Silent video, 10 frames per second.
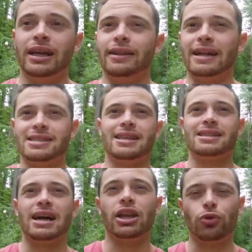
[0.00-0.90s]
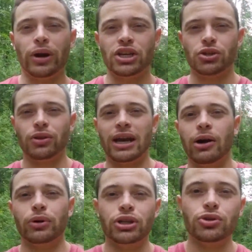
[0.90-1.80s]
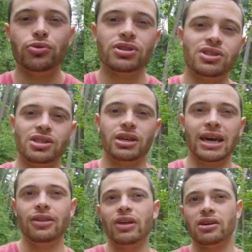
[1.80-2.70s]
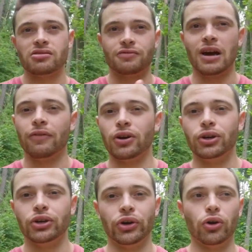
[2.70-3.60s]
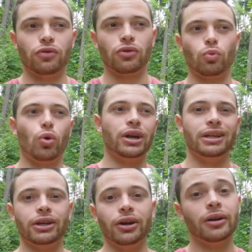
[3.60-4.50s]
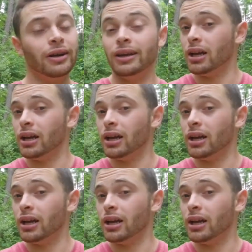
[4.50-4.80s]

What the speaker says: And that's kind of the ratio that I would use, is the 8,500 euro for 1 year.